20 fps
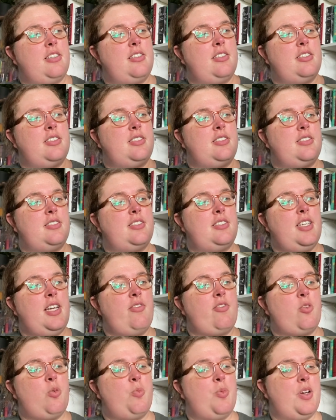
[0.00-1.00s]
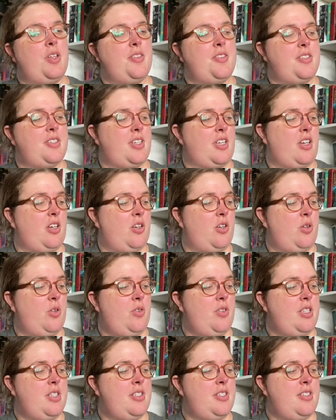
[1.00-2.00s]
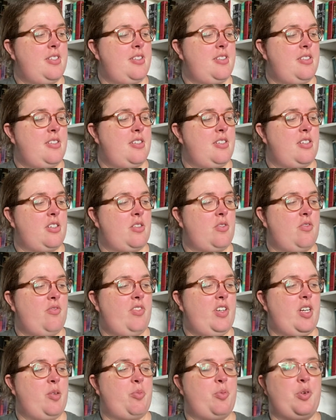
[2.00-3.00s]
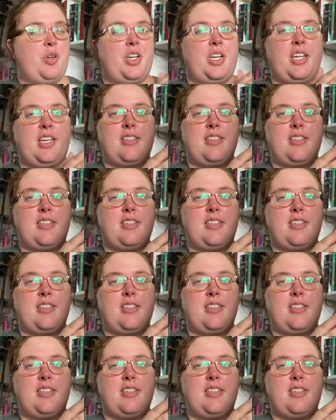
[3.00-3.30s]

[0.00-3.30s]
several months ago. This is very pretty.